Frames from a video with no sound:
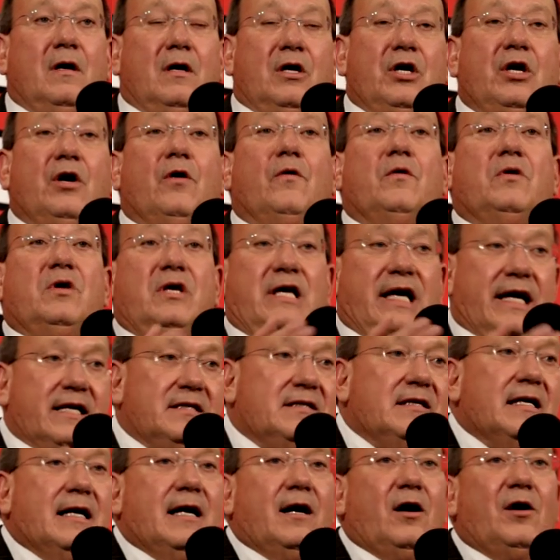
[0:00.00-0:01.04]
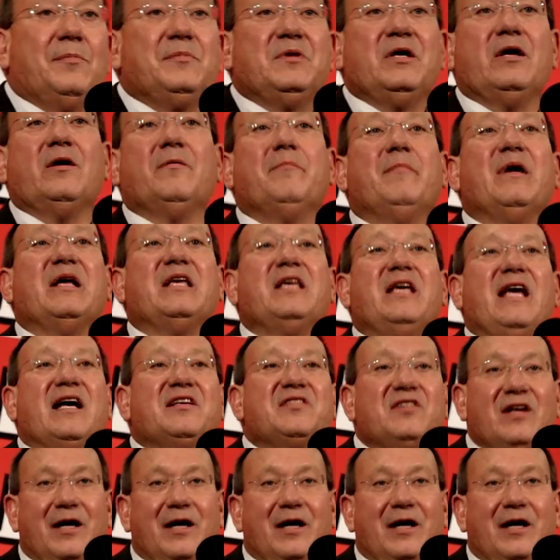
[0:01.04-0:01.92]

you know, yes, it helped them, but yes,